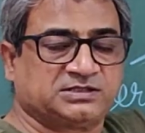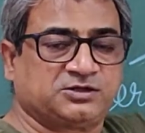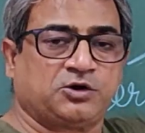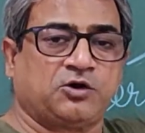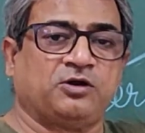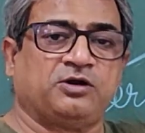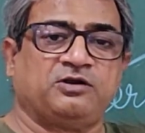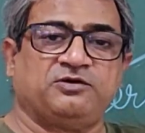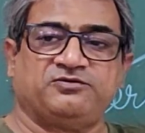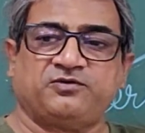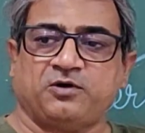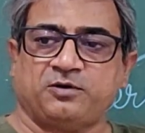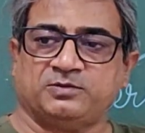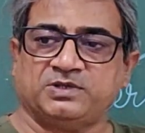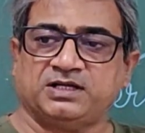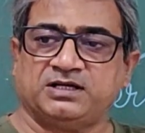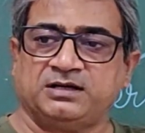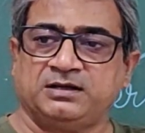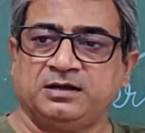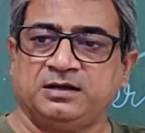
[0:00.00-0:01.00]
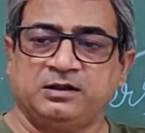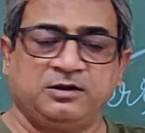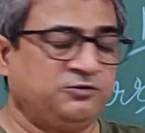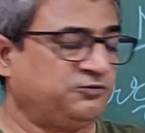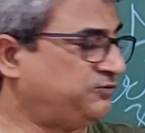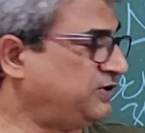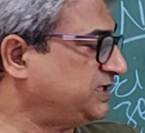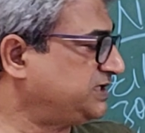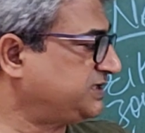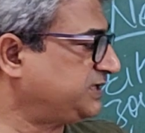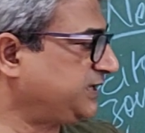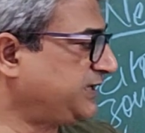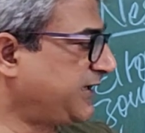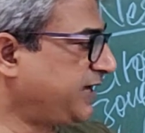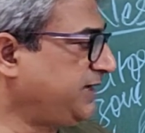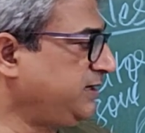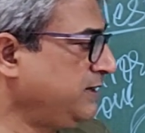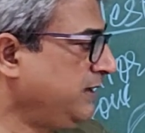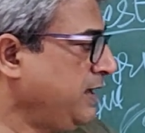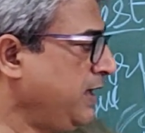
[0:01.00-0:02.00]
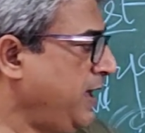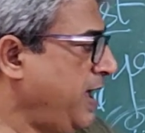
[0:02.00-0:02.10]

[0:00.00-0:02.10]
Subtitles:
they only form the versican,